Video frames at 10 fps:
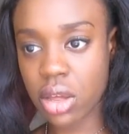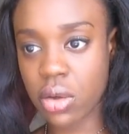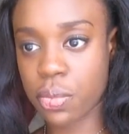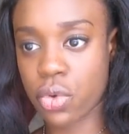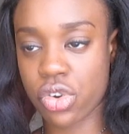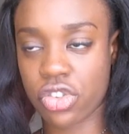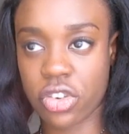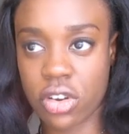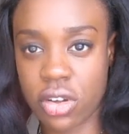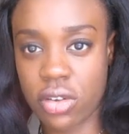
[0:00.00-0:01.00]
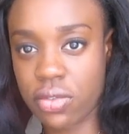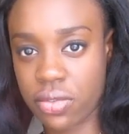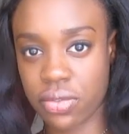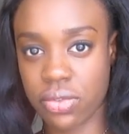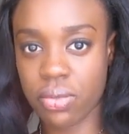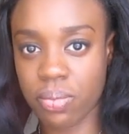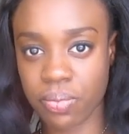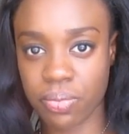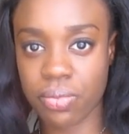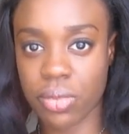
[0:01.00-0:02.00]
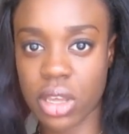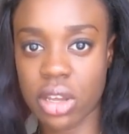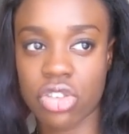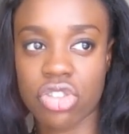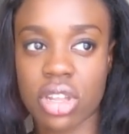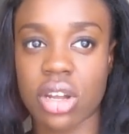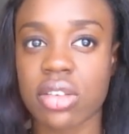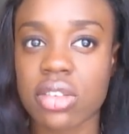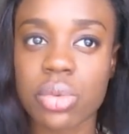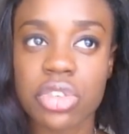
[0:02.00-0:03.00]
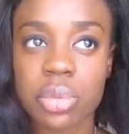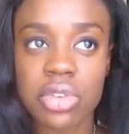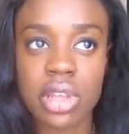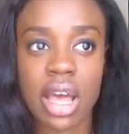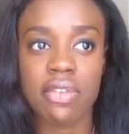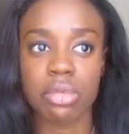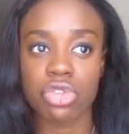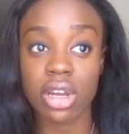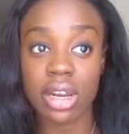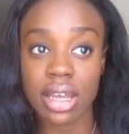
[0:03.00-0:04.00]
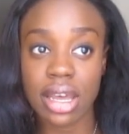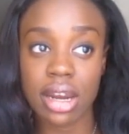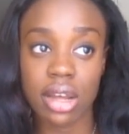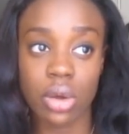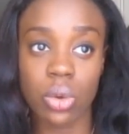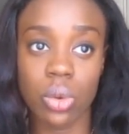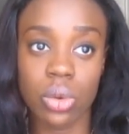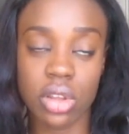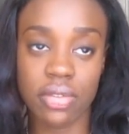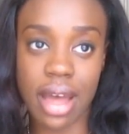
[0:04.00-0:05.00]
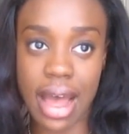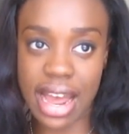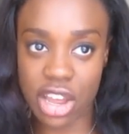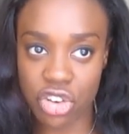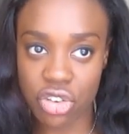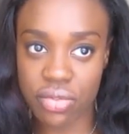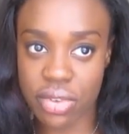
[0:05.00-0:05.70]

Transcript: a portion of each things that we're supposed to have. I'm trying to get a hold of iron